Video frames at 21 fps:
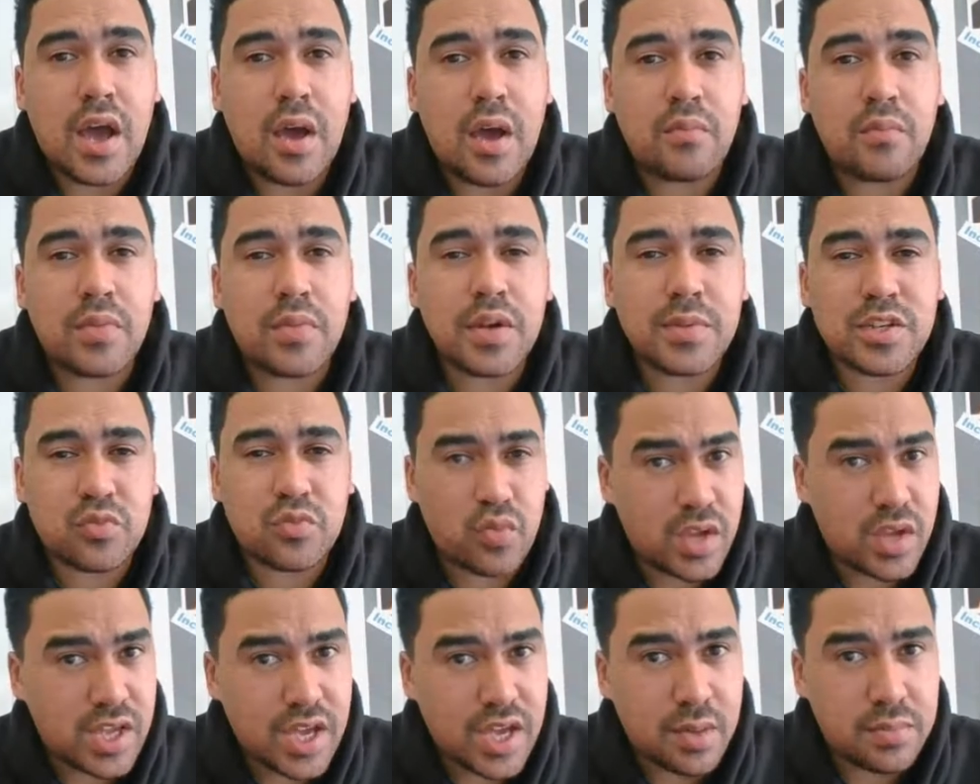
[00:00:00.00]
Pretty much
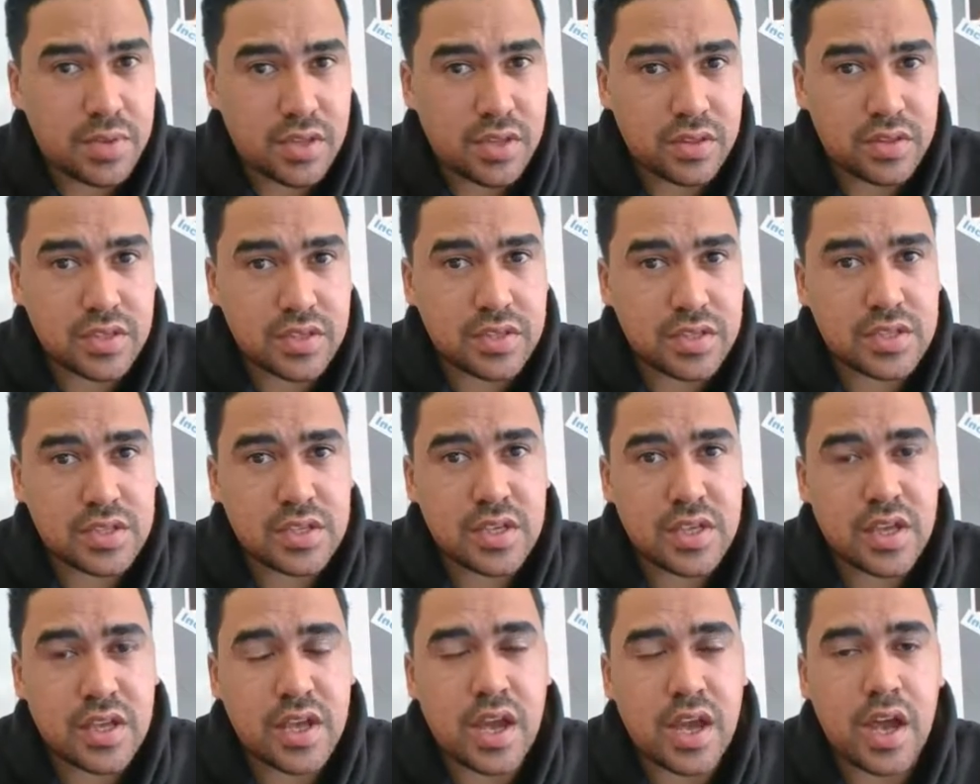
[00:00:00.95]
recapping this,
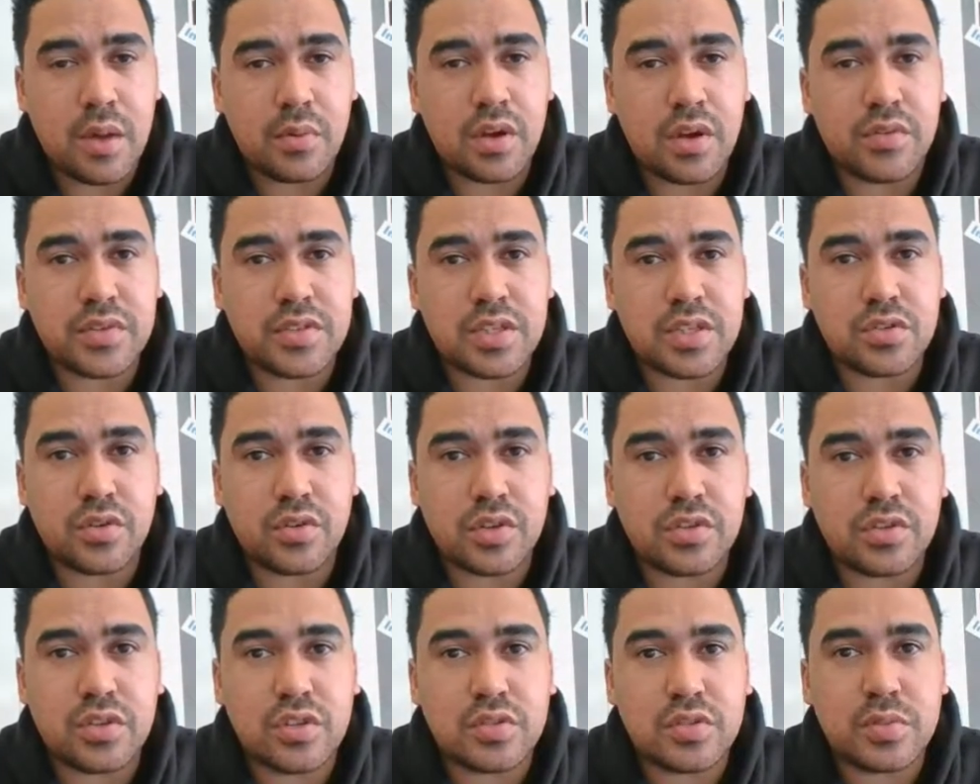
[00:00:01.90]
but obviously talking
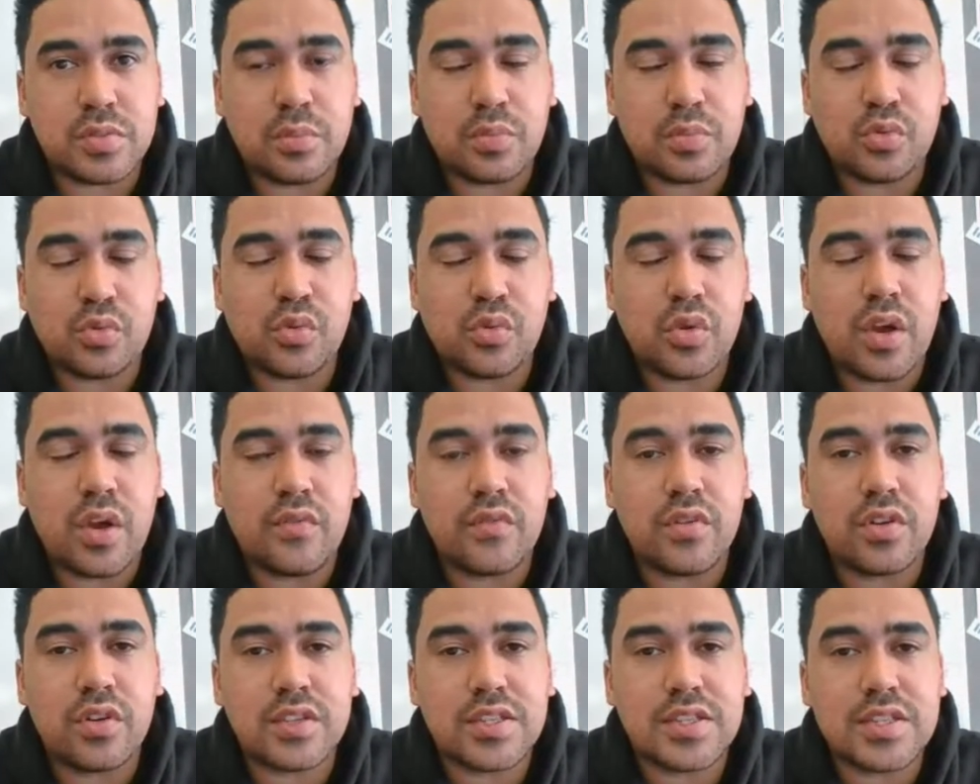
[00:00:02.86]
to those people who have
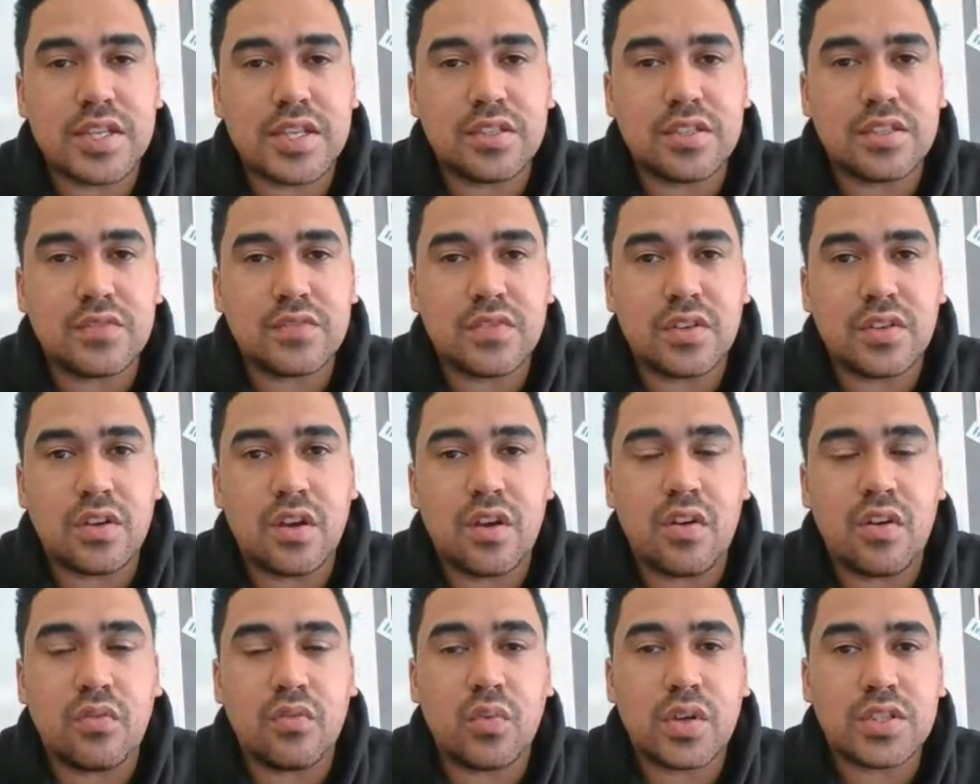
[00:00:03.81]
not seen this video
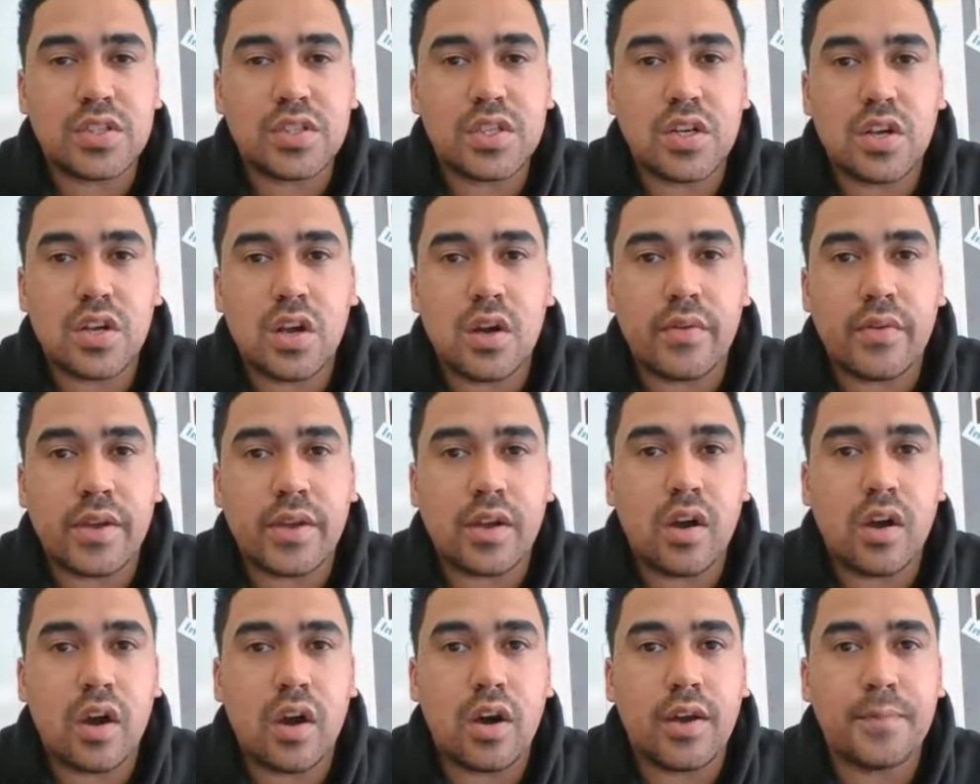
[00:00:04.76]
of what's going
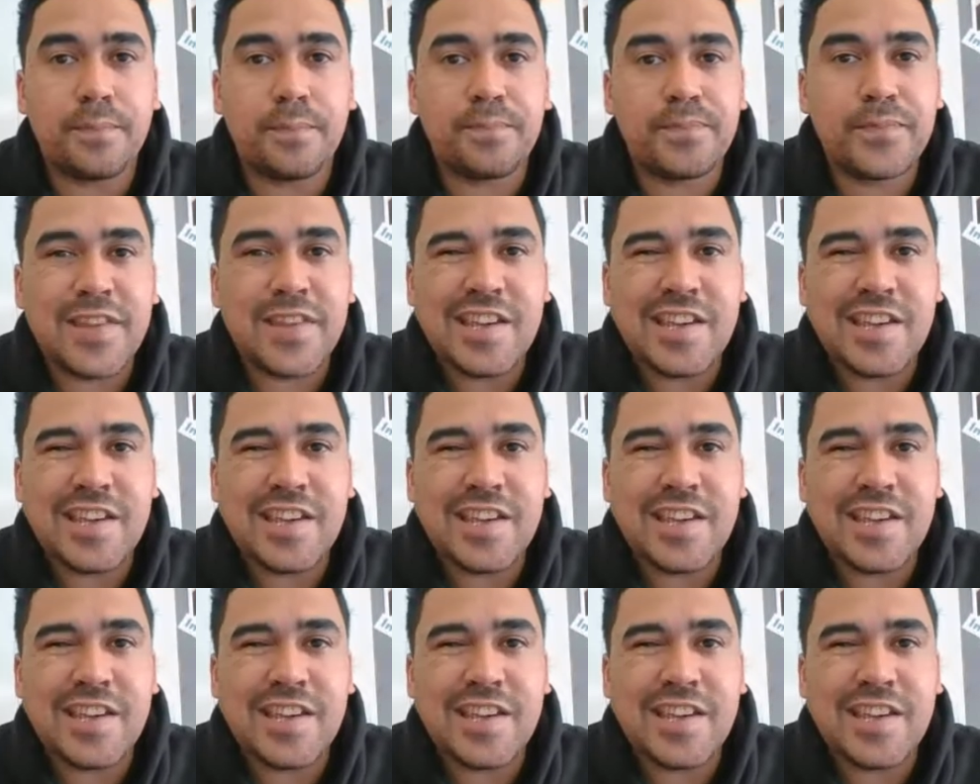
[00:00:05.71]
on.